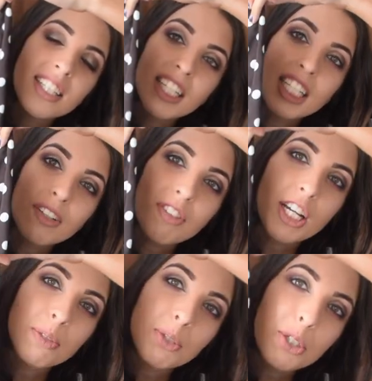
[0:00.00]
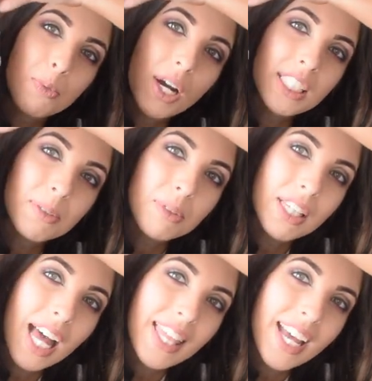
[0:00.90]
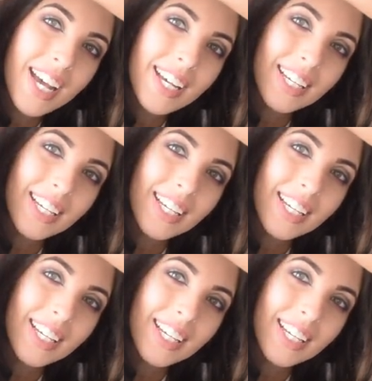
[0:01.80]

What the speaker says: think of this? Would you wear something like that?